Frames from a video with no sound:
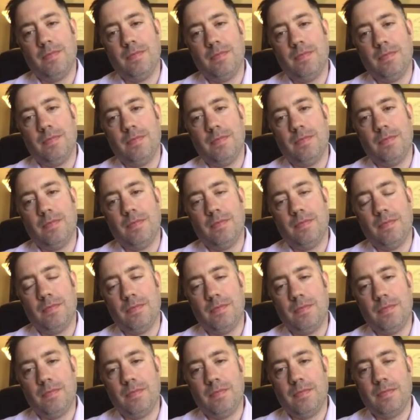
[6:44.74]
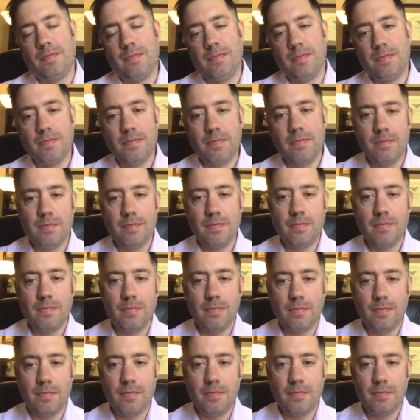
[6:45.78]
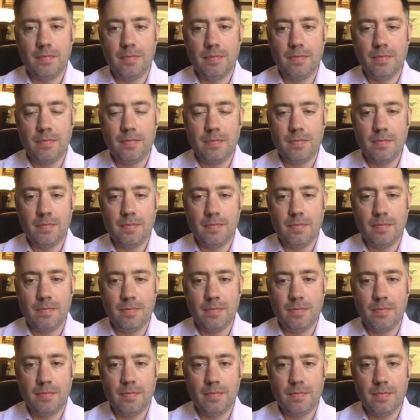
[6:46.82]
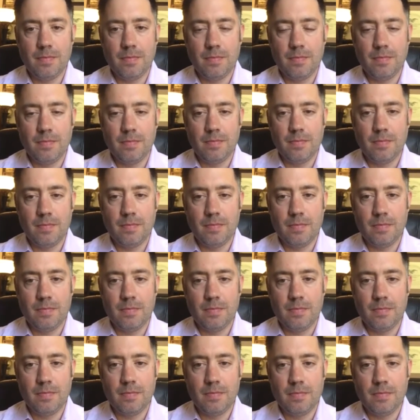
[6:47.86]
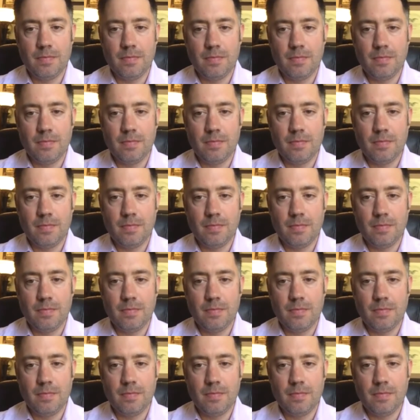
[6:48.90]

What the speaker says: No words are spoken by the person on screen.